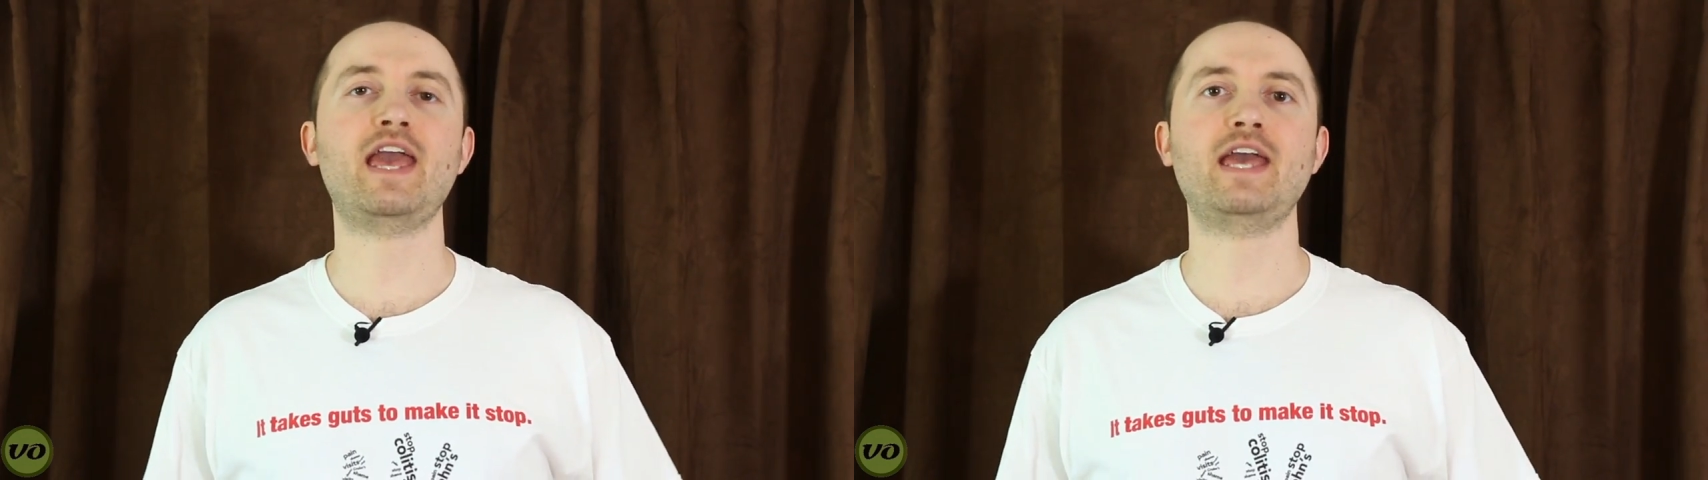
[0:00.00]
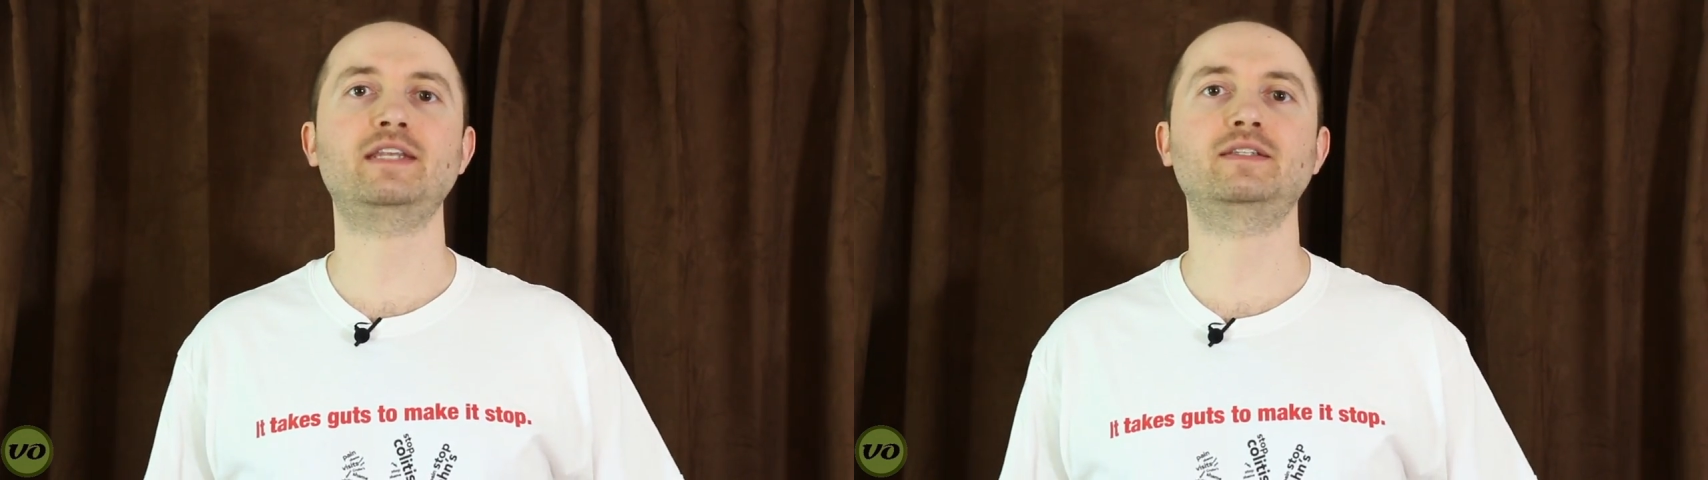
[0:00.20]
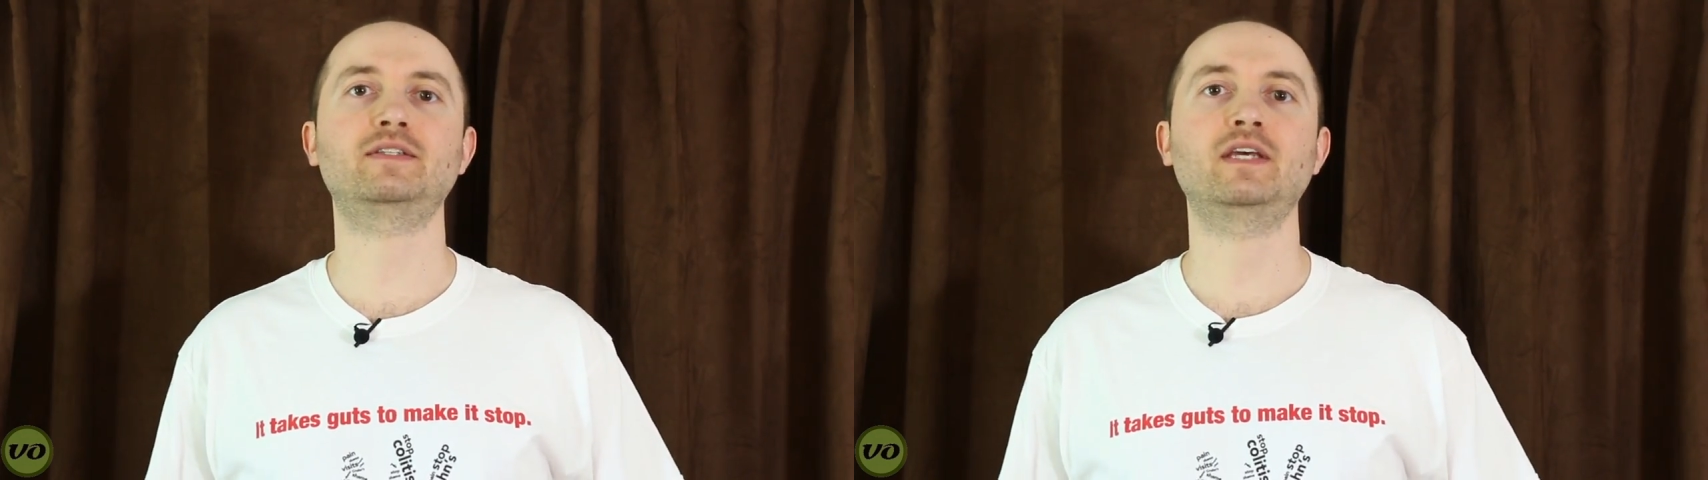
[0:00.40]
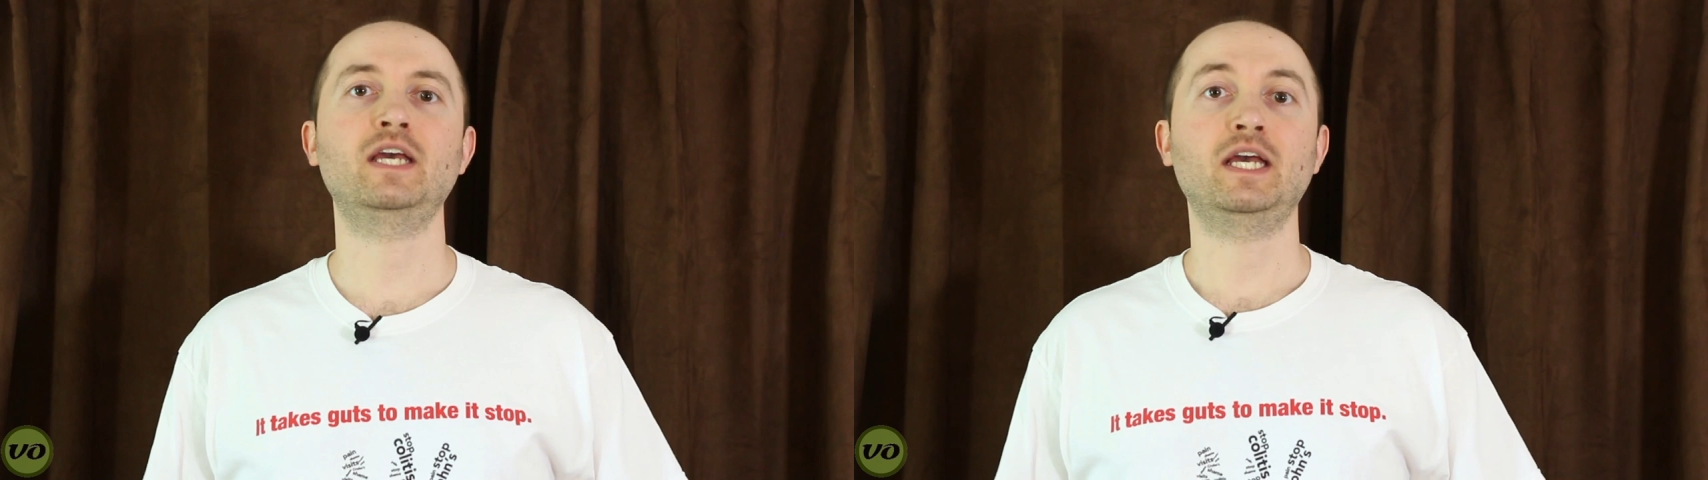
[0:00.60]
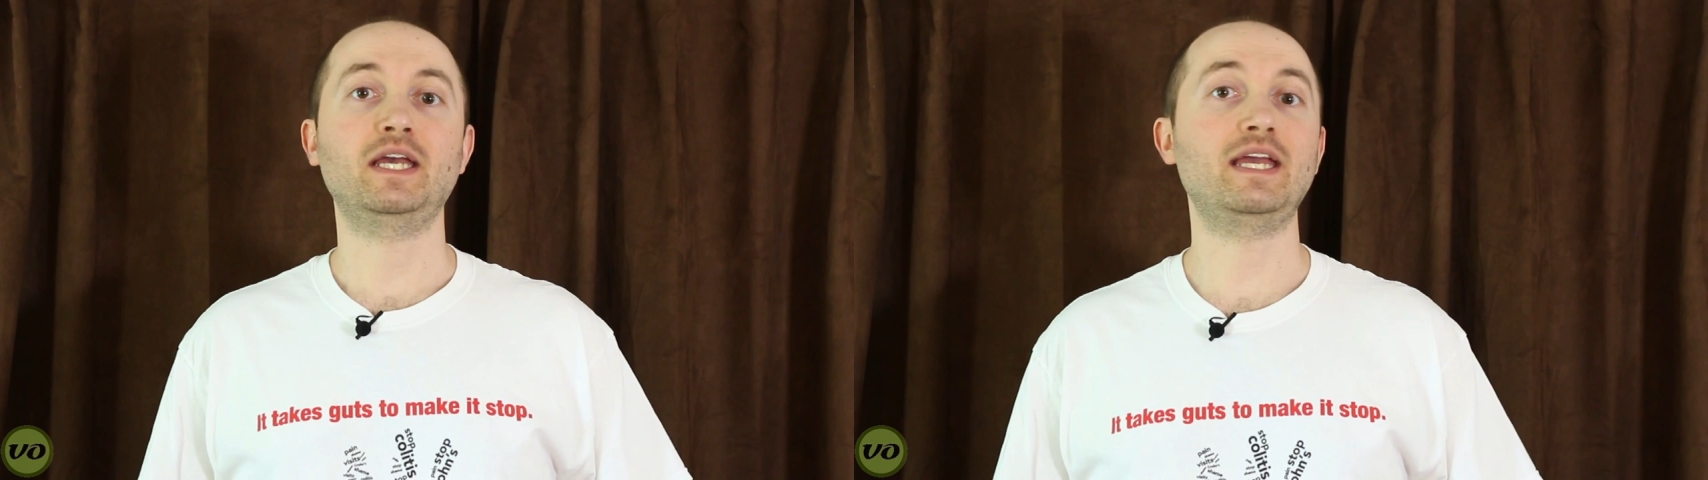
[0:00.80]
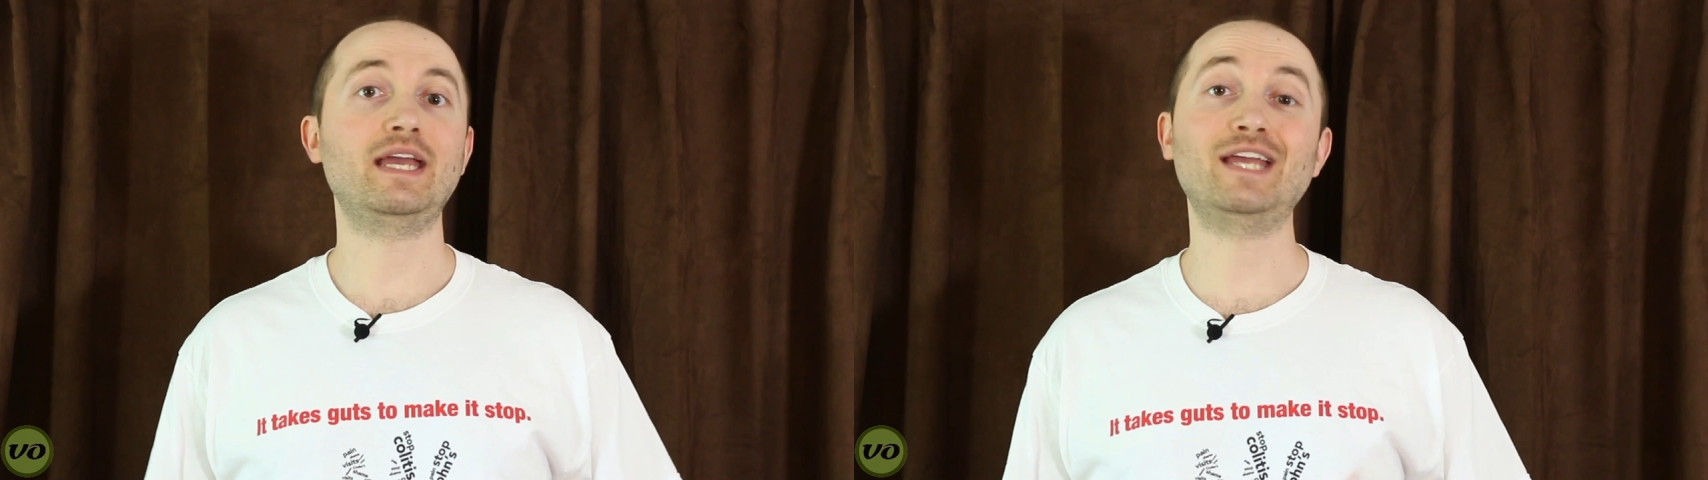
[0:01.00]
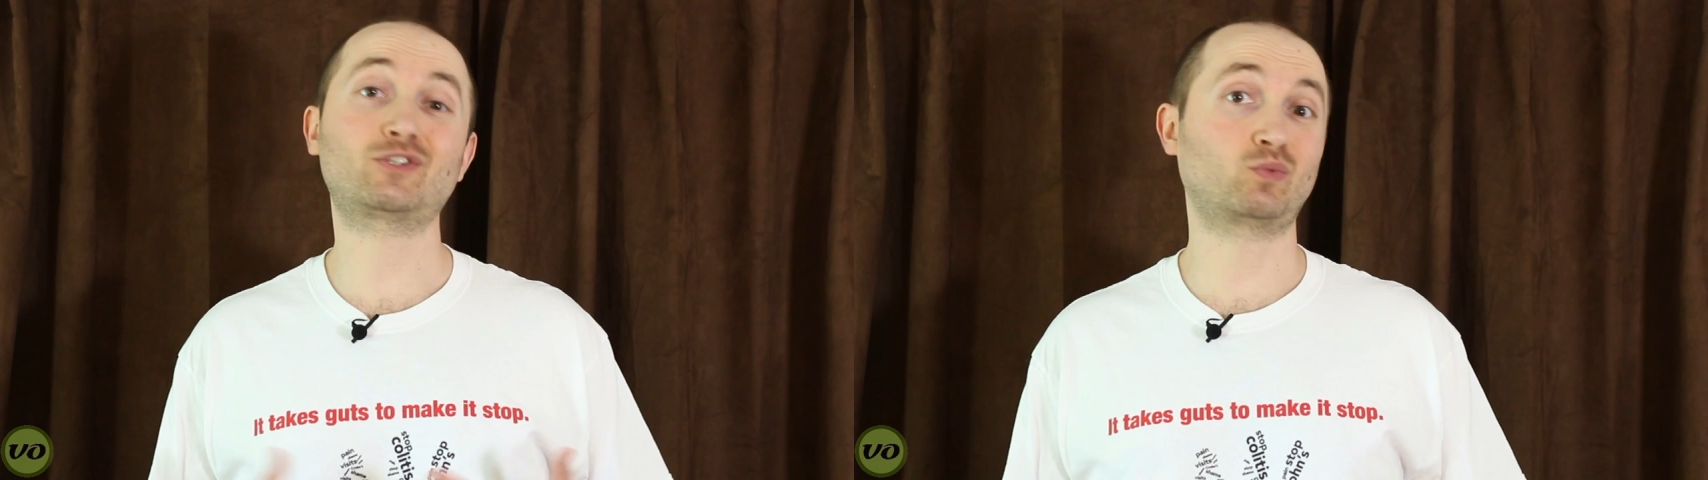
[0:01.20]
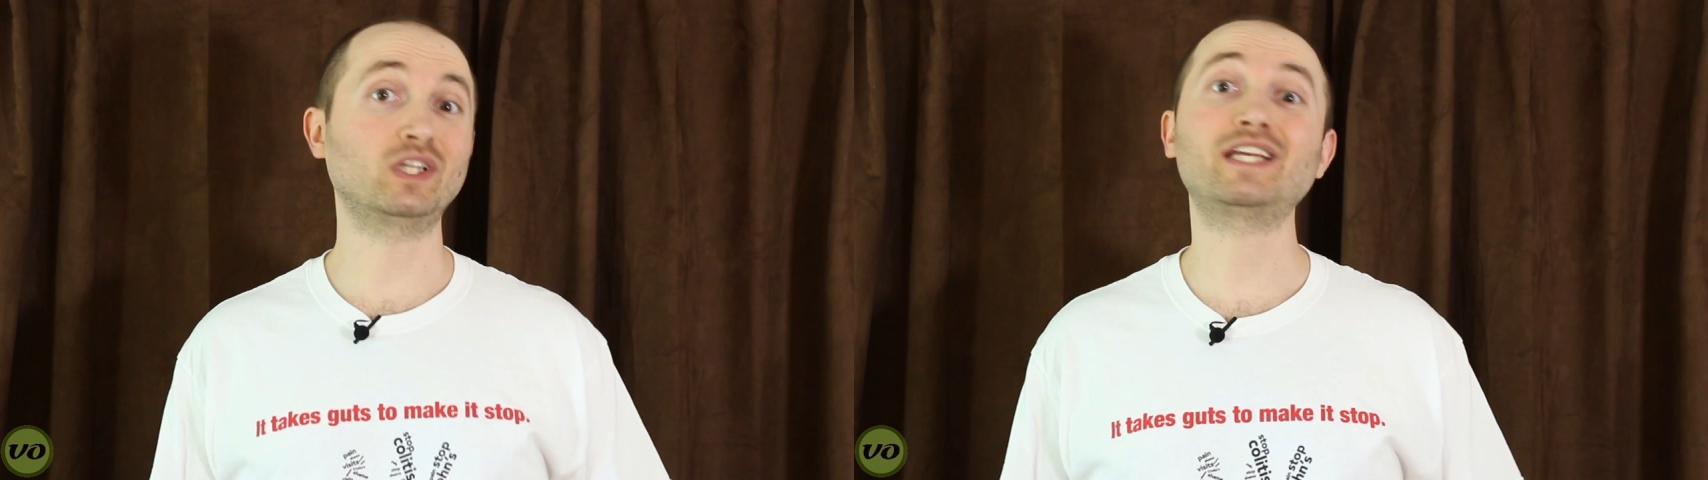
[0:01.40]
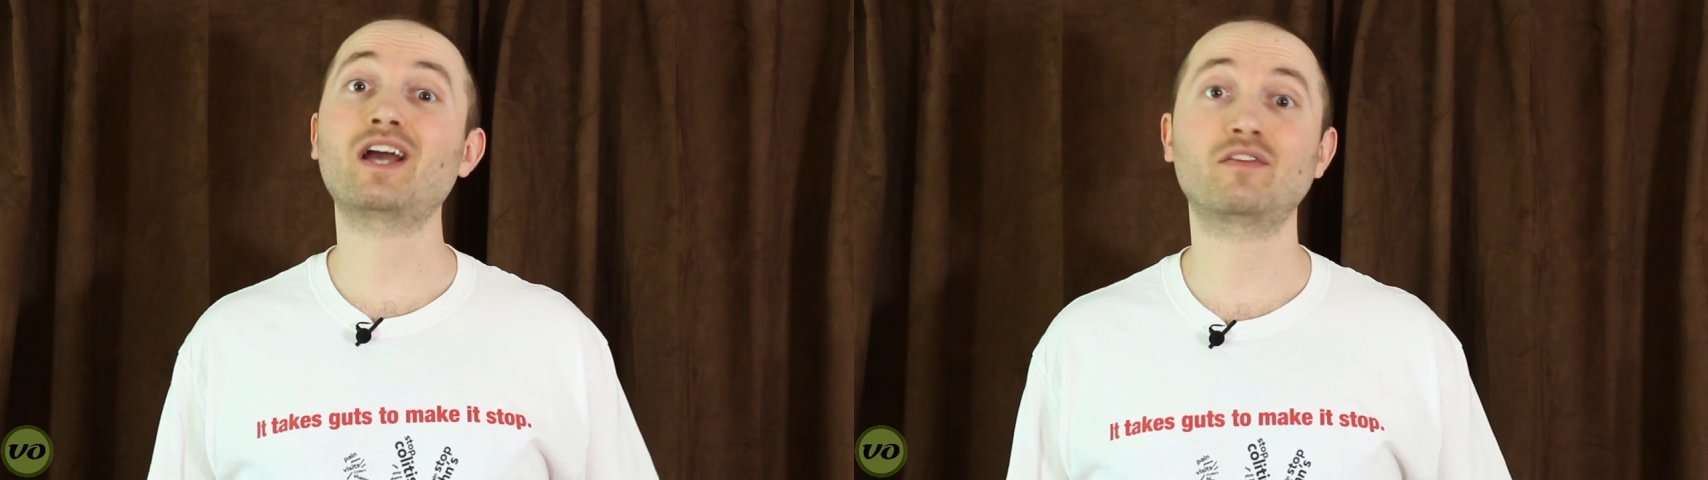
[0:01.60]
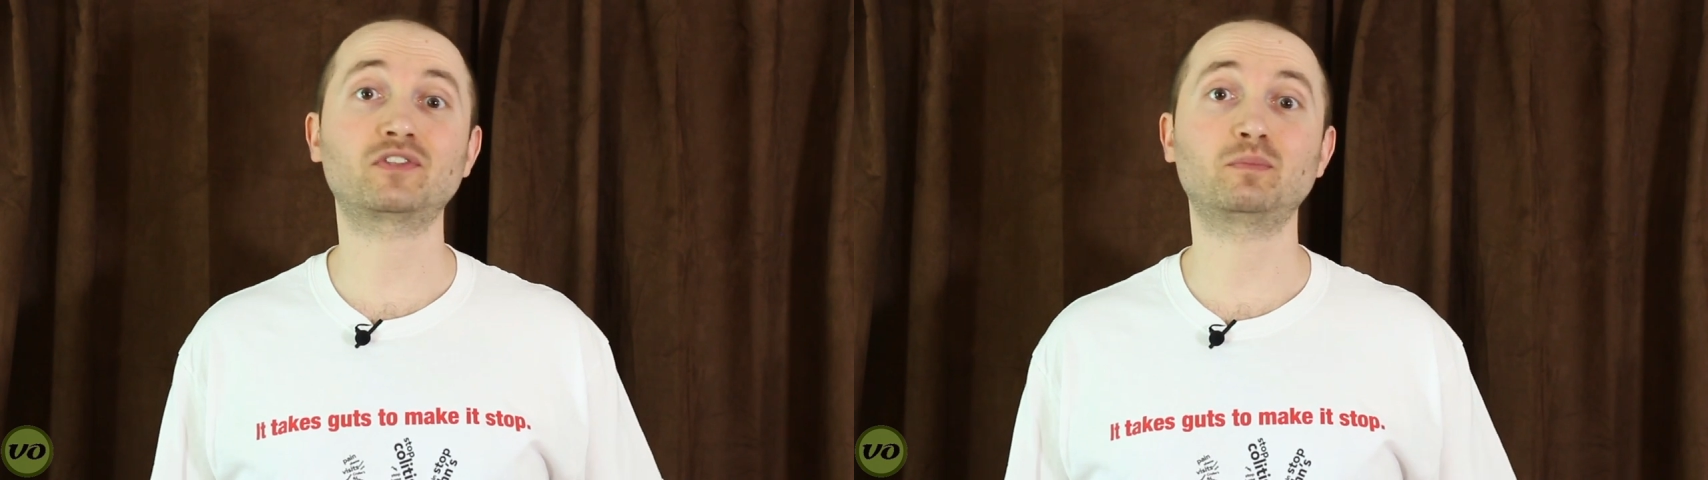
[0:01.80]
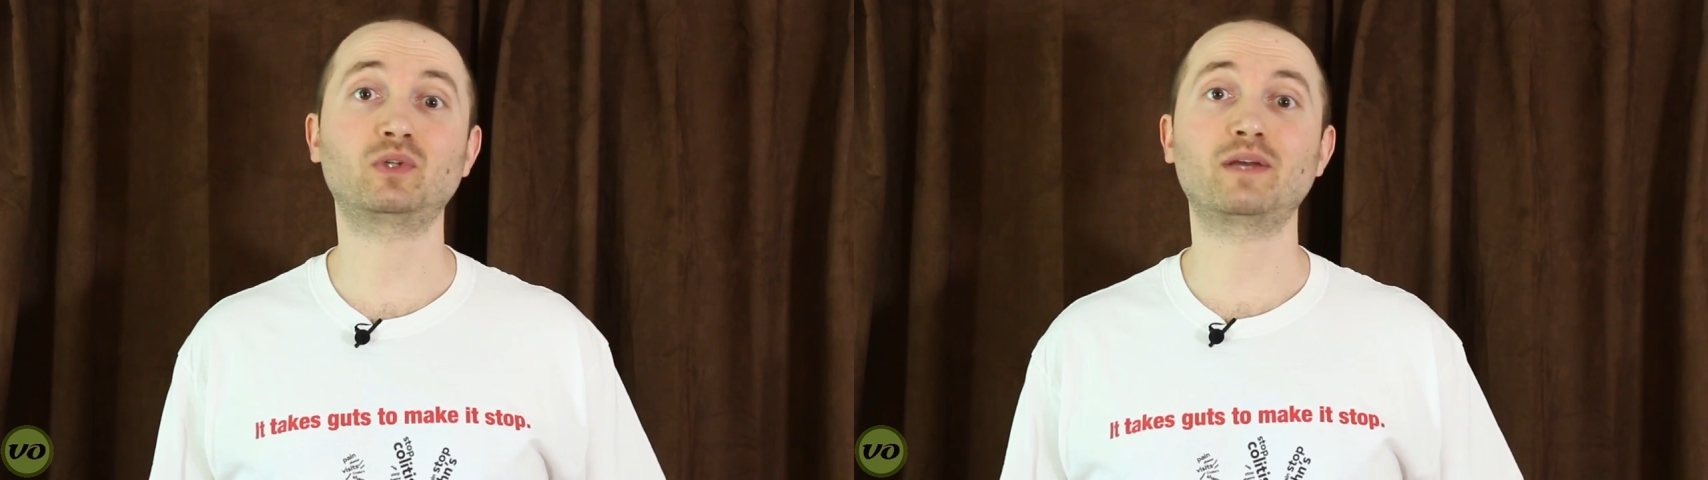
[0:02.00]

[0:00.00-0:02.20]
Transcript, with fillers: and it's really comfortable.